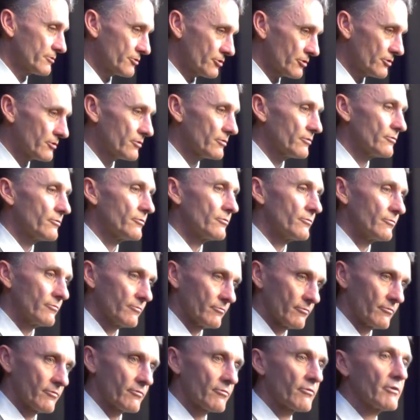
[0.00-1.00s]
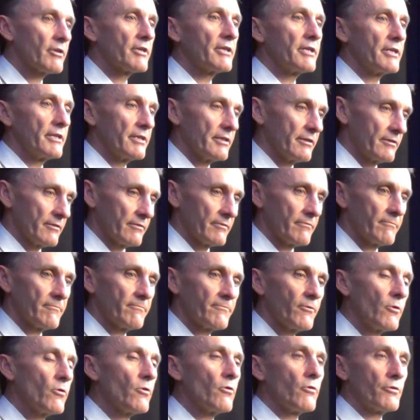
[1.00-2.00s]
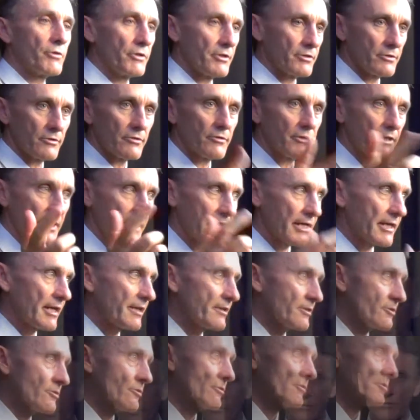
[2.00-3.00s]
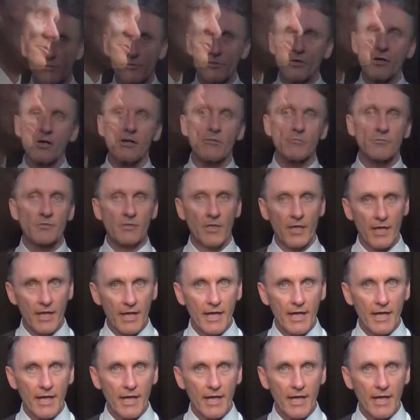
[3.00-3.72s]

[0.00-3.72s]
2, 3, 4, and you do that another 2 times.